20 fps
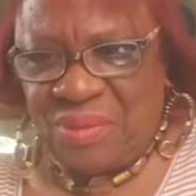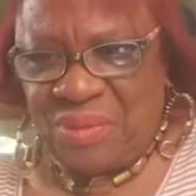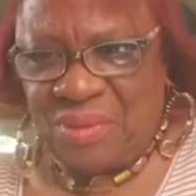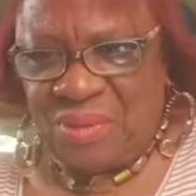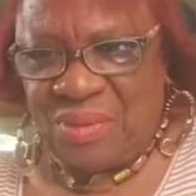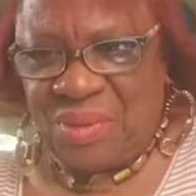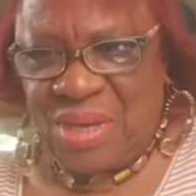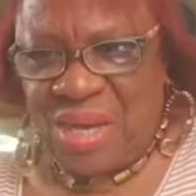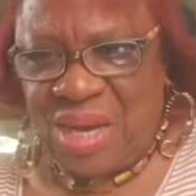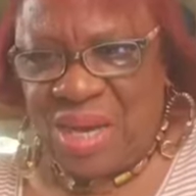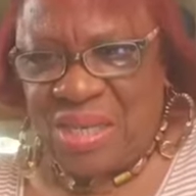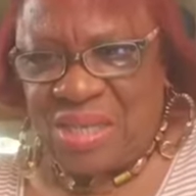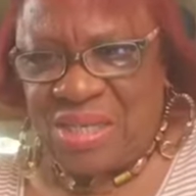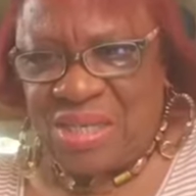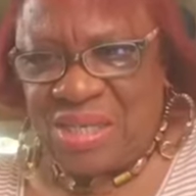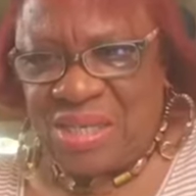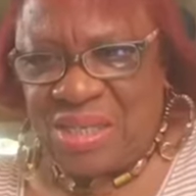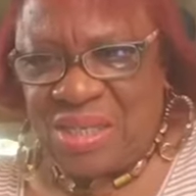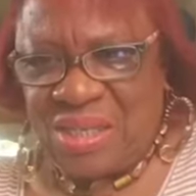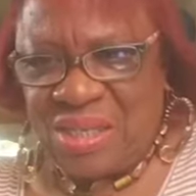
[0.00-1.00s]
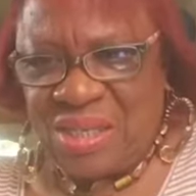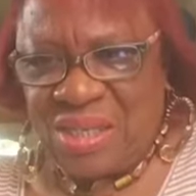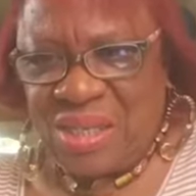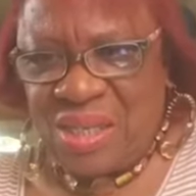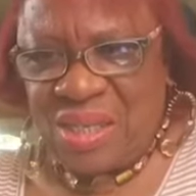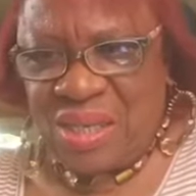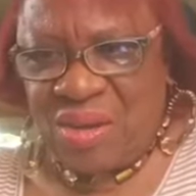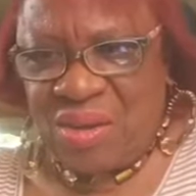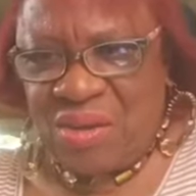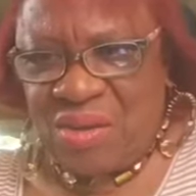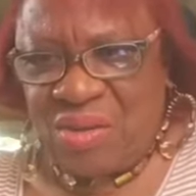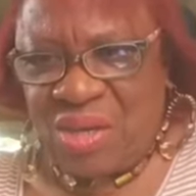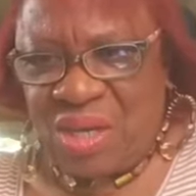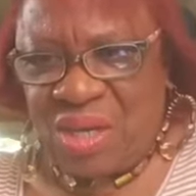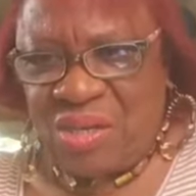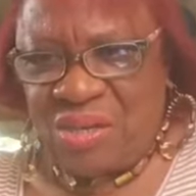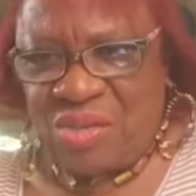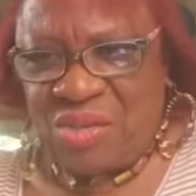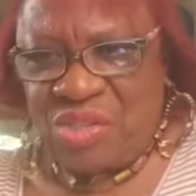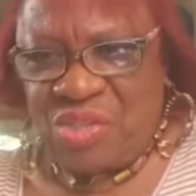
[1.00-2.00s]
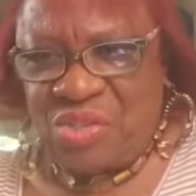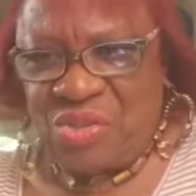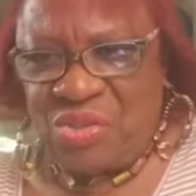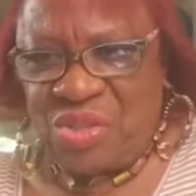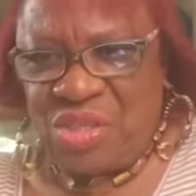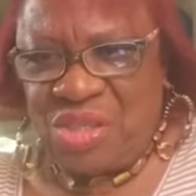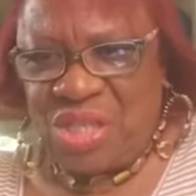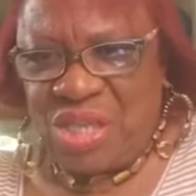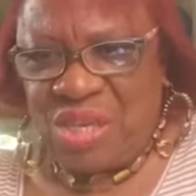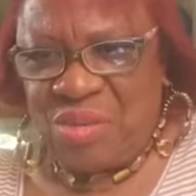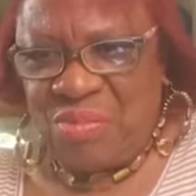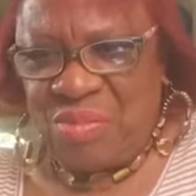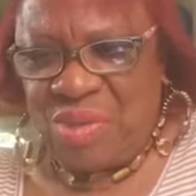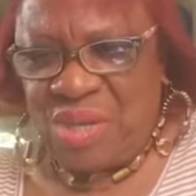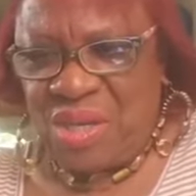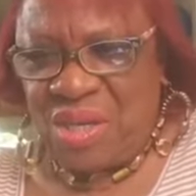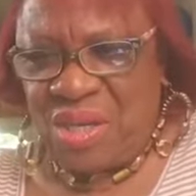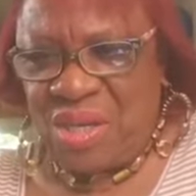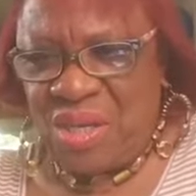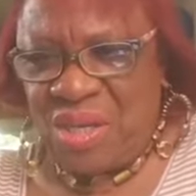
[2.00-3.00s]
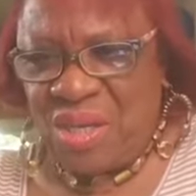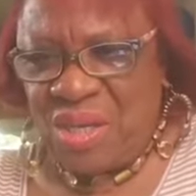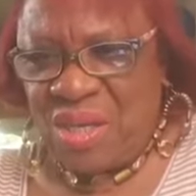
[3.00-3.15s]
What ID? Okay, could you send me